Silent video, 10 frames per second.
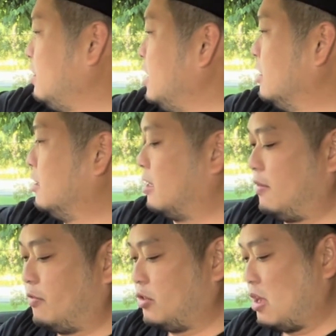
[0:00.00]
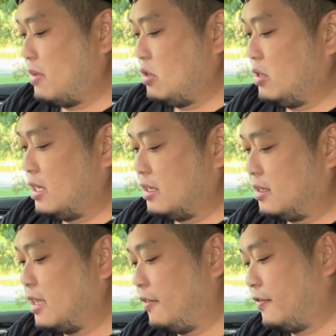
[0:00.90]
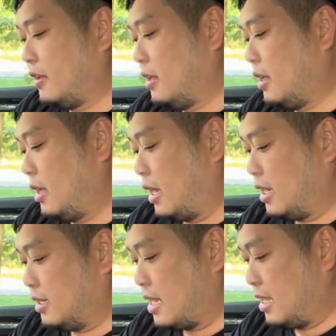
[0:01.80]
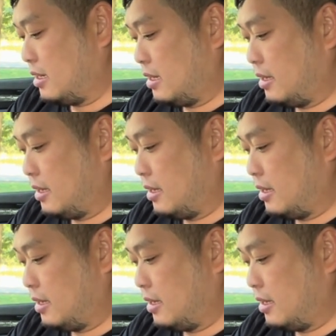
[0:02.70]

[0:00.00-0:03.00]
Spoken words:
in the infotainment unit itself. And then